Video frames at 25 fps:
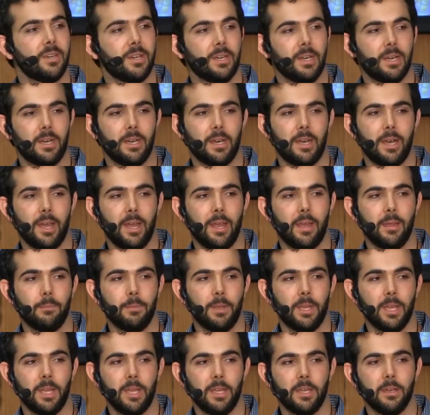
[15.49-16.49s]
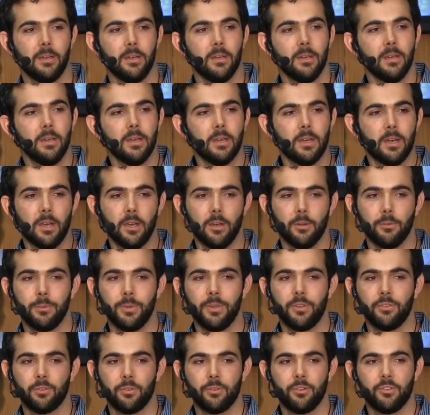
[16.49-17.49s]
I am a
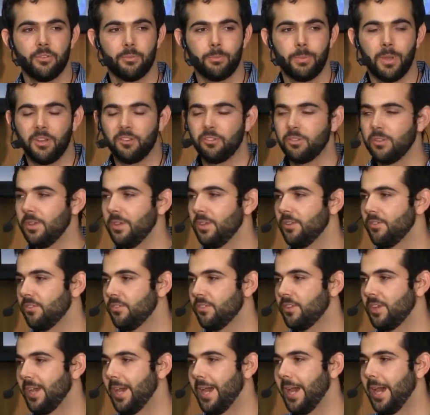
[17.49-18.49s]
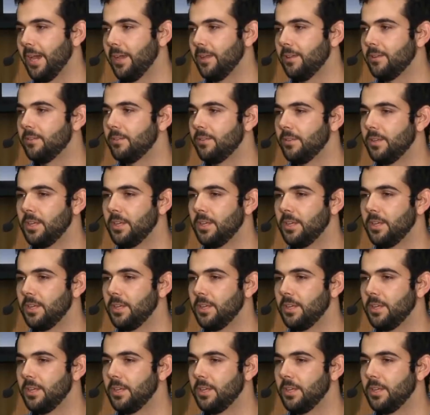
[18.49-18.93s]
research specialist at